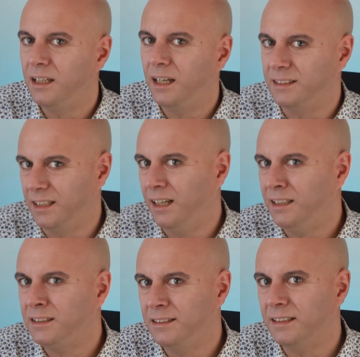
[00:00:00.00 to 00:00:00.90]

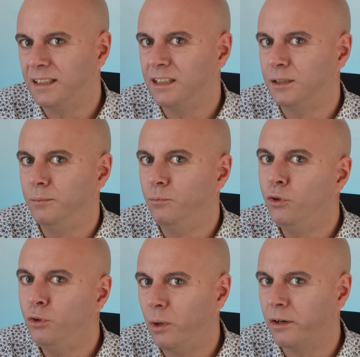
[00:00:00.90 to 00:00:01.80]
SLS, NASA's
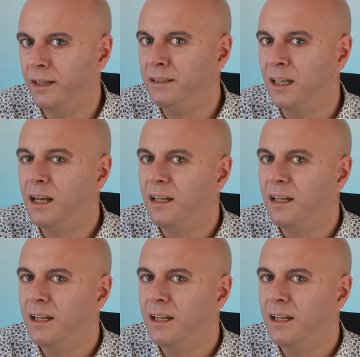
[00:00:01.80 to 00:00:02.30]
moon rocket,